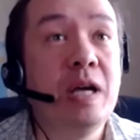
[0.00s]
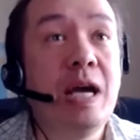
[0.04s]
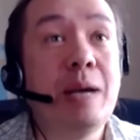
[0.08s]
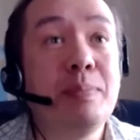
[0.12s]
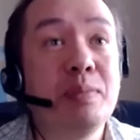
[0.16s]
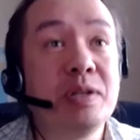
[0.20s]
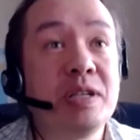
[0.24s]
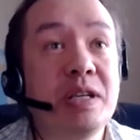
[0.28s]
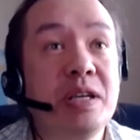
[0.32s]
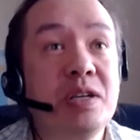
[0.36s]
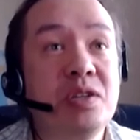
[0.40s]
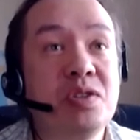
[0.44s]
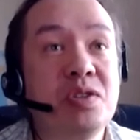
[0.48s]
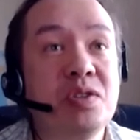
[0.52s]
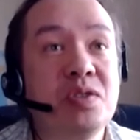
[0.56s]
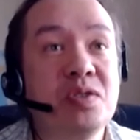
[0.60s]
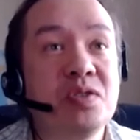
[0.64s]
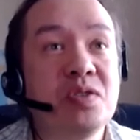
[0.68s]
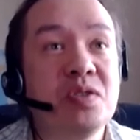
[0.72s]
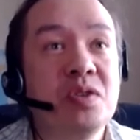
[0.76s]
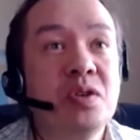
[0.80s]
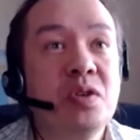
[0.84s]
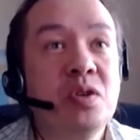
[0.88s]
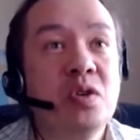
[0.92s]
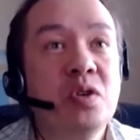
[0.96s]

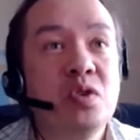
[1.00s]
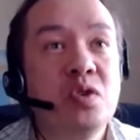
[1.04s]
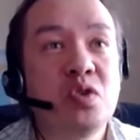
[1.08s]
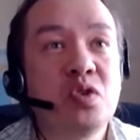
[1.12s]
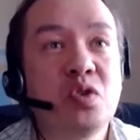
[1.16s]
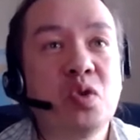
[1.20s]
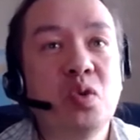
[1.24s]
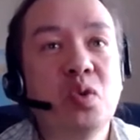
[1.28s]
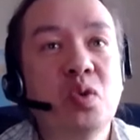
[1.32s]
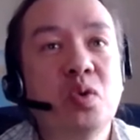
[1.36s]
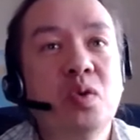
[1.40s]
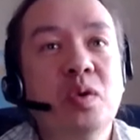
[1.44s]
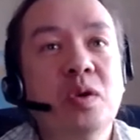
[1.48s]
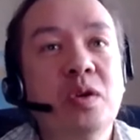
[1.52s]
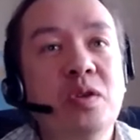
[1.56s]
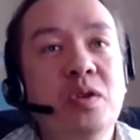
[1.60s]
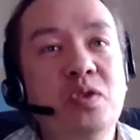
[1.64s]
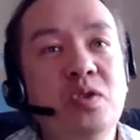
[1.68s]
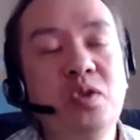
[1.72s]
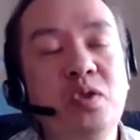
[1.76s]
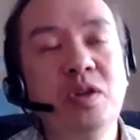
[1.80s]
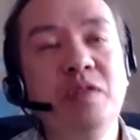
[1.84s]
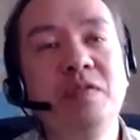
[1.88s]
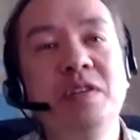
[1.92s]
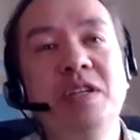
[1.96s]
applications. So,
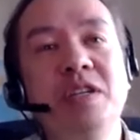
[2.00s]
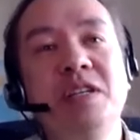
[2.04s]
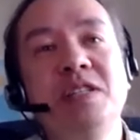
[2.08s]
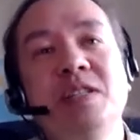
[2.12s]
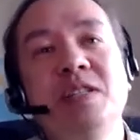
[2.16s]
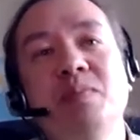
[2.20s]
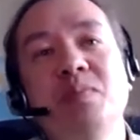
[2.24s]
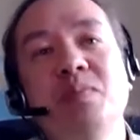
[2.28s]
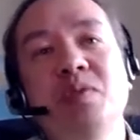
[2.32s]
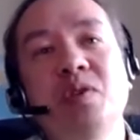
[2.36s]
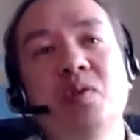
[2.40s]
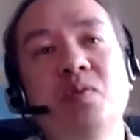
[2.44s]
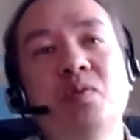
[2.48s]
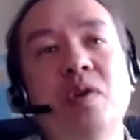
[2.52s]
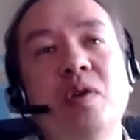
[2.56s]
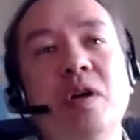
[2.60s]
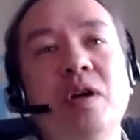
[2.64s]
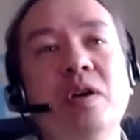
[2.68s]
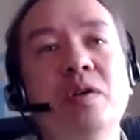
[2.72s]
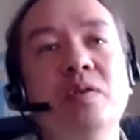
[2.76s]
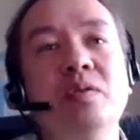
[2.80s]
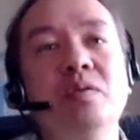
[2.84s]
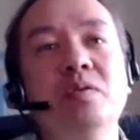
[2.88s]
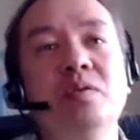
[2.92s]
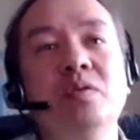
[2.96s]
do you have any tips
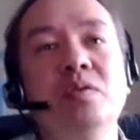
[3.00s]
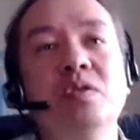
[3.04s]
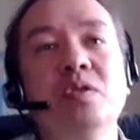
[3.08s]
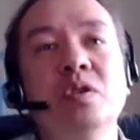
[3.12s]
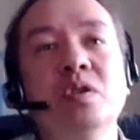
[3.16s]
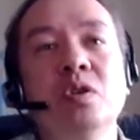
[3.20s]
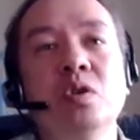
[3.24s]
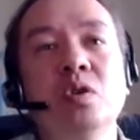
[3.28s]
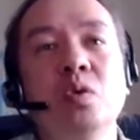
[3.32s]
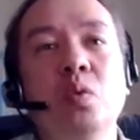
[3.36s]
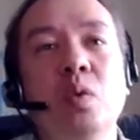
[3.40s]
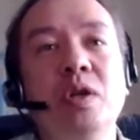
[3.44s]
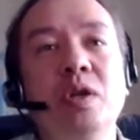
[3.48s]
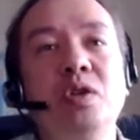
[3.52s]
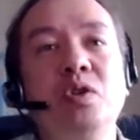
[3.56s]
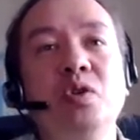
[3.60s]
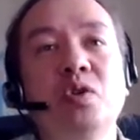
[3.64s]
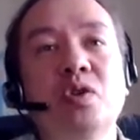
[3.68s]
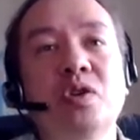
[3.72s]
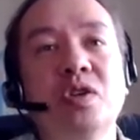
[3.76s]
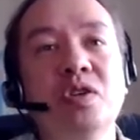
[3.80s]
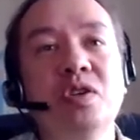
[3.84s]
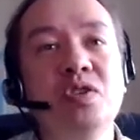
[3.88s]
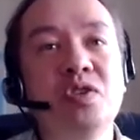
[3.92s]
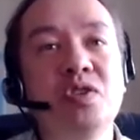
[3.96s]
around when you're
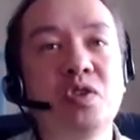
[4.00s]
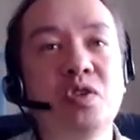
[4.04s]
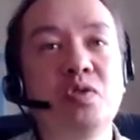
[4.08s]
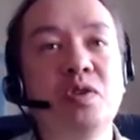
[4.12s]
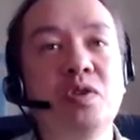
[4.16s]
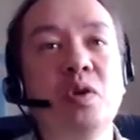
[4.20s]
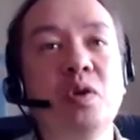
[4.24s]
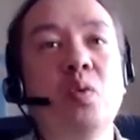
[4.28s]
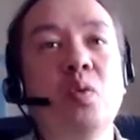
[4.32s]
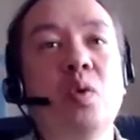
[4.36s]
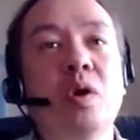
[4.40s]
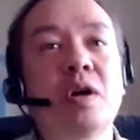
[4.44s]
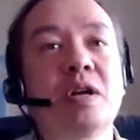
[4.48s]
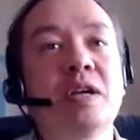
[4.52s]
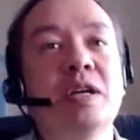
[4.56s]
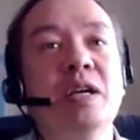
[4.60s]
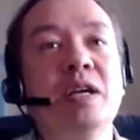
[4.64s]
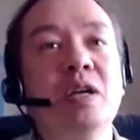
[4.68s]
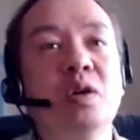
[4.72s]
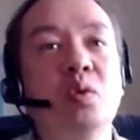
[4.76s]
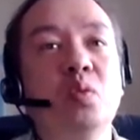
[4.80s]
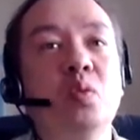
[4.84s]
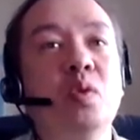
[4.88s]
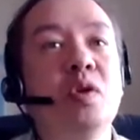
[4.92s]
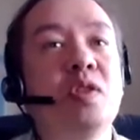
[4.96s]
considering
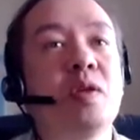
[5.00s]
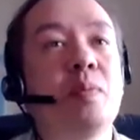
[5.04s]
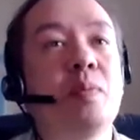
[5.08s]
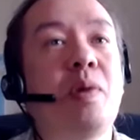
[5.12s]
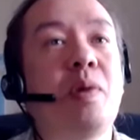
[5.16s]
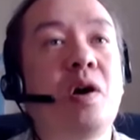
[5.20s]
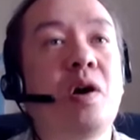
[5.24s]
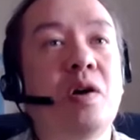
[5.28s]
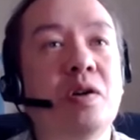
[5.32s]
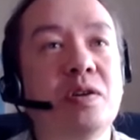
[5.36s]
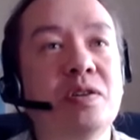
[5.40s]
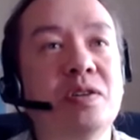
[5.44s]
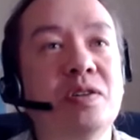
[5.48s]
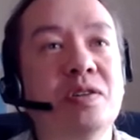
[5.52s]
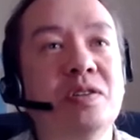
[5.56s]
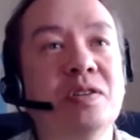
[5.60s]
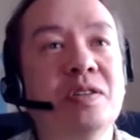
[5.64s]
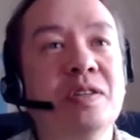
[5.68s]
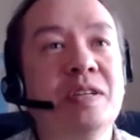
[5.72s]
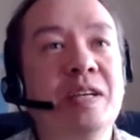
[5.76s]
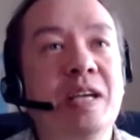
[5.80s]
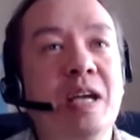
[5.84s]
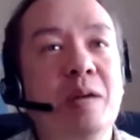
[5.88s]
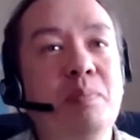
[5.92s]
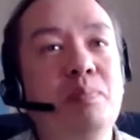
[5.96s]
working with a partner
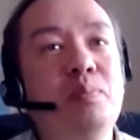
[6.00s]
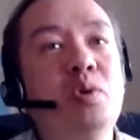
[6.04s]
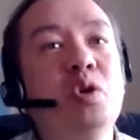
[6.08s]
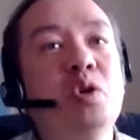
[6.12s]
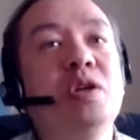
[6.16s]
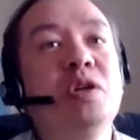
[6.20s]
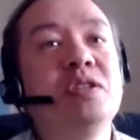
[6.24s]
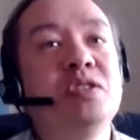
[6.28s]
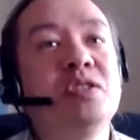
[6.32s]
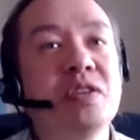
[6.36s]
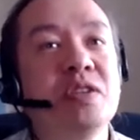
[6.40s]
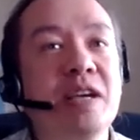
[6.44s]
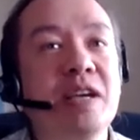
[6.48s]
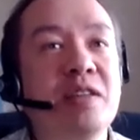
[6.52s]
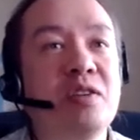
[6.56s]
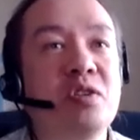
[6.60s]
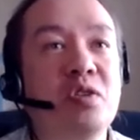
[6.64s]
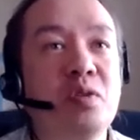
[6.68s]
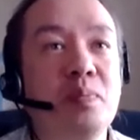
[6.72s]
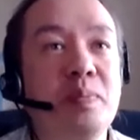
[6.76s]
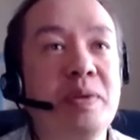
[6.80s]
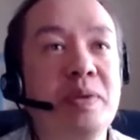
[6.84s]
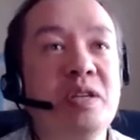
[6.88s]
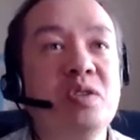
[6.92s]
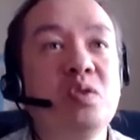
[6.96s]
and putting together
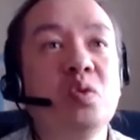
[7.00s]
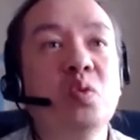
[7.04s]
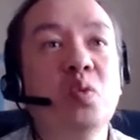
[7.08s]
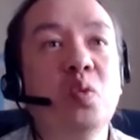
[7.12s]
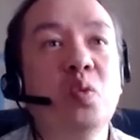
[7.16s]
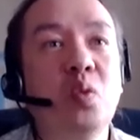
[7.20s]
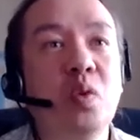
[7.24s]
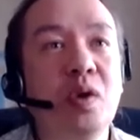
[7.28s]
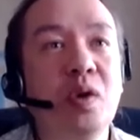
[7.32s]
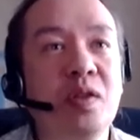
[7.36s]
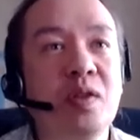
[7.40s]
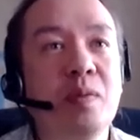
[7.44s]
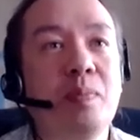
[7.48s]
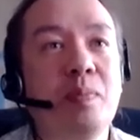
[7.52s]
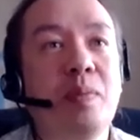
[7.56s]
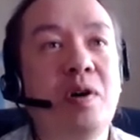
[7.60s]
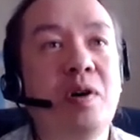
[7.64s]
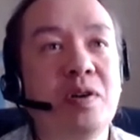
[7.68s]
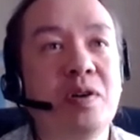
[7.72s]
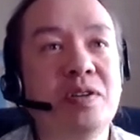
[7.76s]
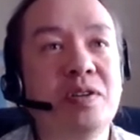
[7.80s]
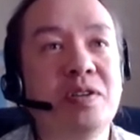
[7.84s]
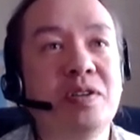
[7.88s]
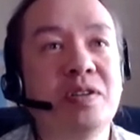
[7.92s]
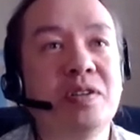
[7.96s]
a bid with a
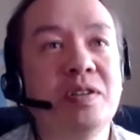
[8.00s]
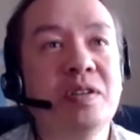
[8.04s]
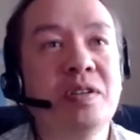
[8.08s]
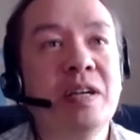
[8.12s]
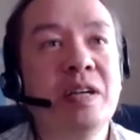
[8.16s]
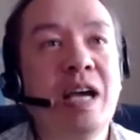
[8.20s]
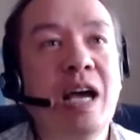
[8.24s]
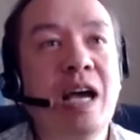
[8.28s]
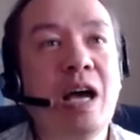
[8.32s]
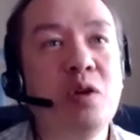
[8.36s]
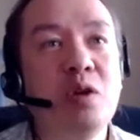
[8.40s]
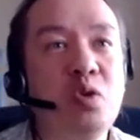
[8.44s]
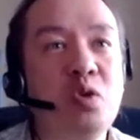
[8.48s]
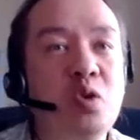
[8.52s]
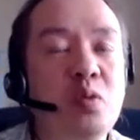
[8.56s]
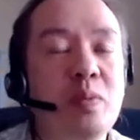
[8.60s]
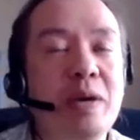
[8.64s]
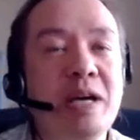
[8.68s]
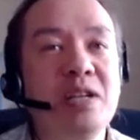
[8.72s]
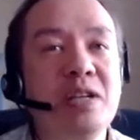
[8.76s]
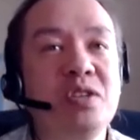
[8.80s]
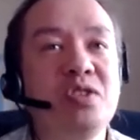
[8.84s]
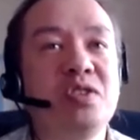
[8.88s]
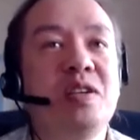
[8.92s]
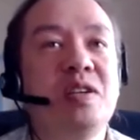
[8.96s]
partner, how you
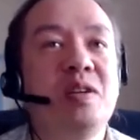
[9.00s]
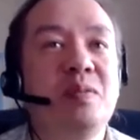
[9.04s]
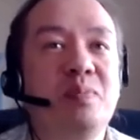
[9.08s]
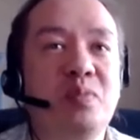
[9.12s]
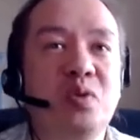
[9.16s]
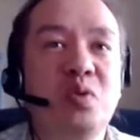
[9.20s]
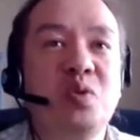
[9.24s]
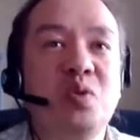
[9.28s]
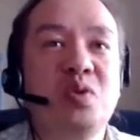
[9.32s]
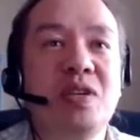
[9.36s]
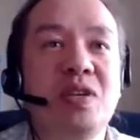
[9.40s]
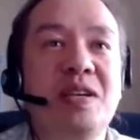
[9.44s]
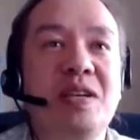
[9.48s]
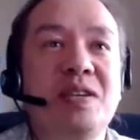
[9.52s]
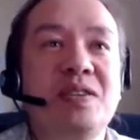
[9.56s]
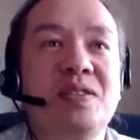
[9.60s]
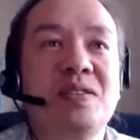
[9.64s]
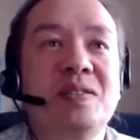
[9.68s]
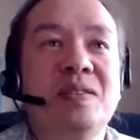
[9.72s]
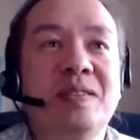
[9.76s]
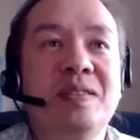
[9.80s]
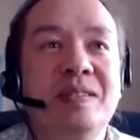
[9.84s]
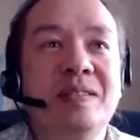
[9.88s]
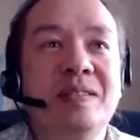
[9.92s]
manage that process?